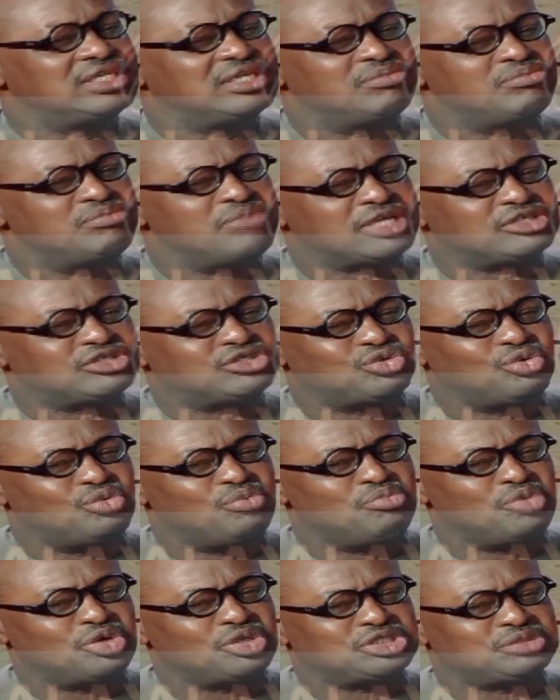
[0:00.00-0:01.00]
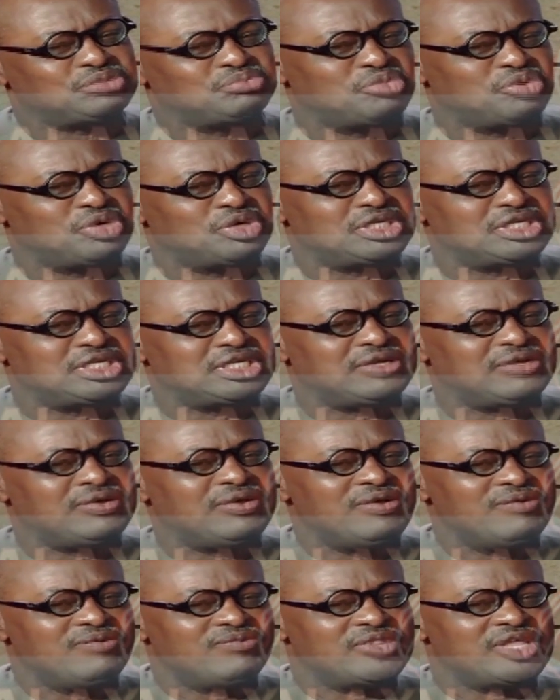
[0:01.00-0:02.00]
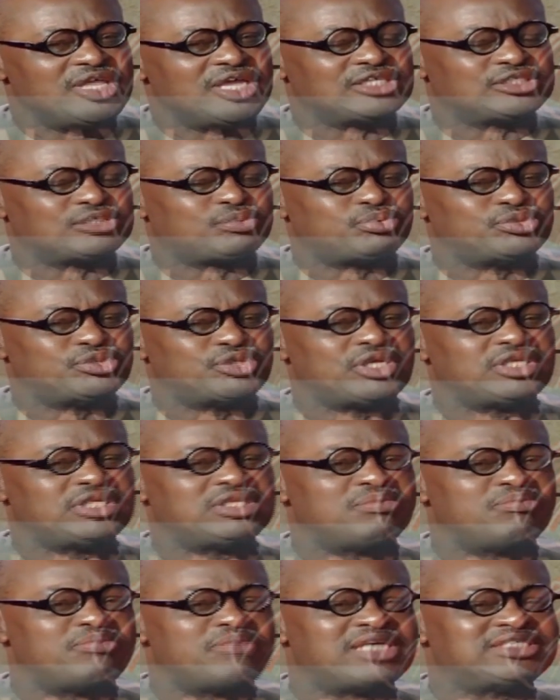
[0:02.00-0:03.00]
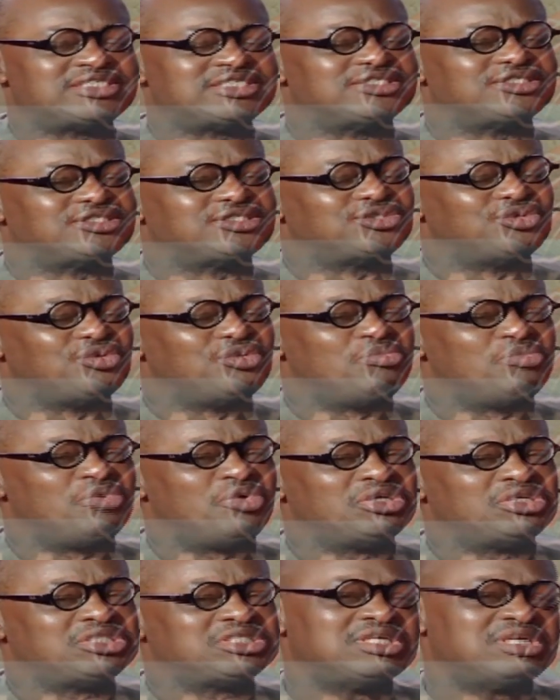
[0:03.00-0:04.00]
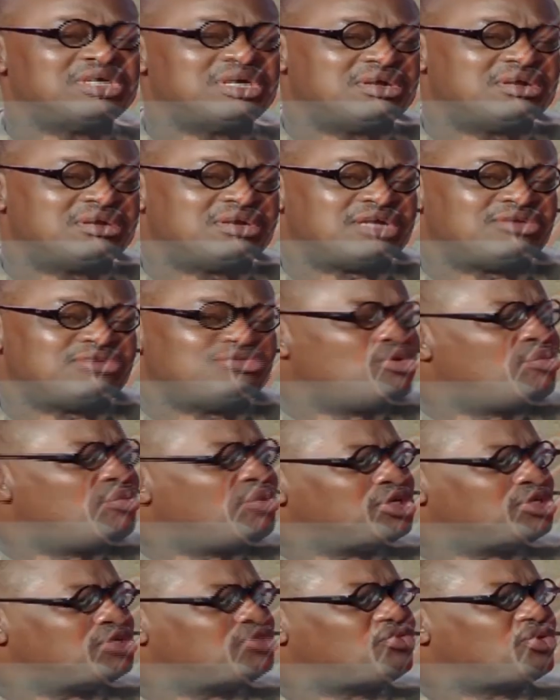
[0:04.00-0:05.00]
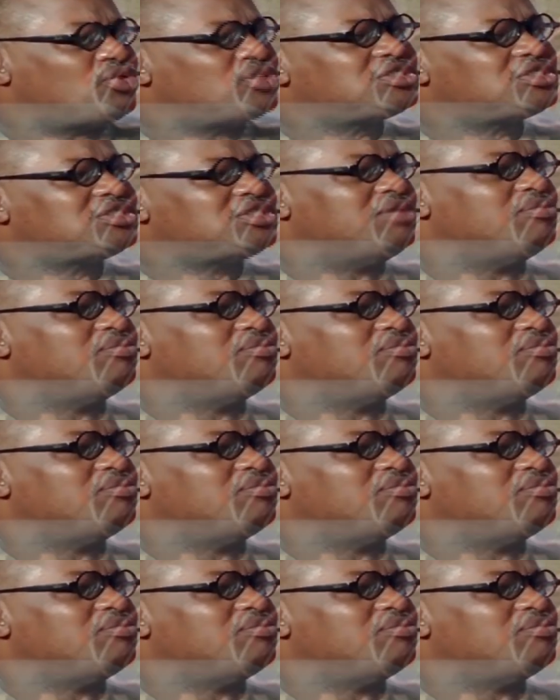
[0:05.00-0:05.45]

make so much money, they exploit the masses so much that nobody trusts them.